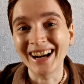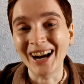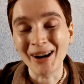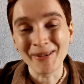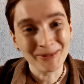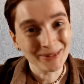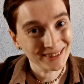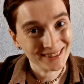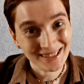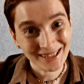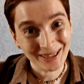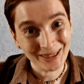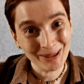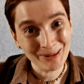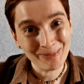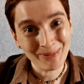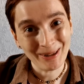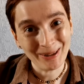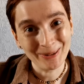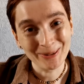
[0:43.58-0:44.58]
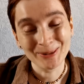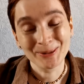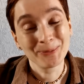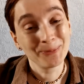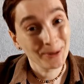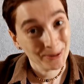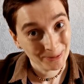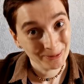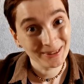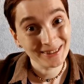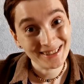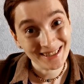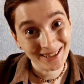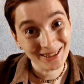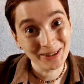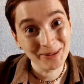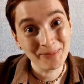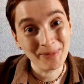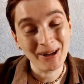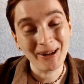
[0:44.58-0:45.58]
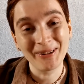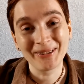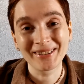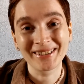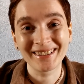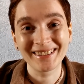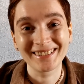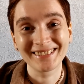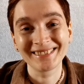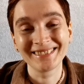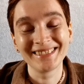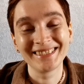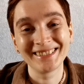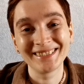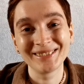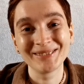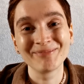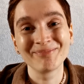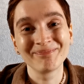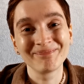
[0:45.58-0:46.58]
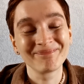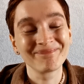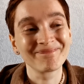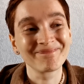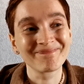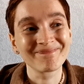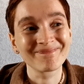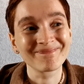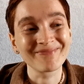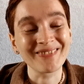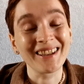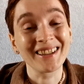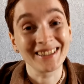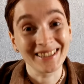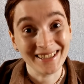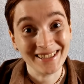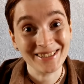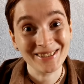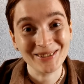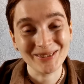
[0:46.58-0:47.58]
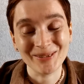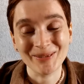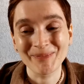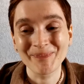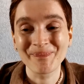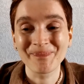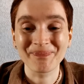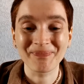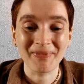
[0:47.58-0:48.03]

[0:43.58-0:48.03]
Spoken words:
we will tell about it later.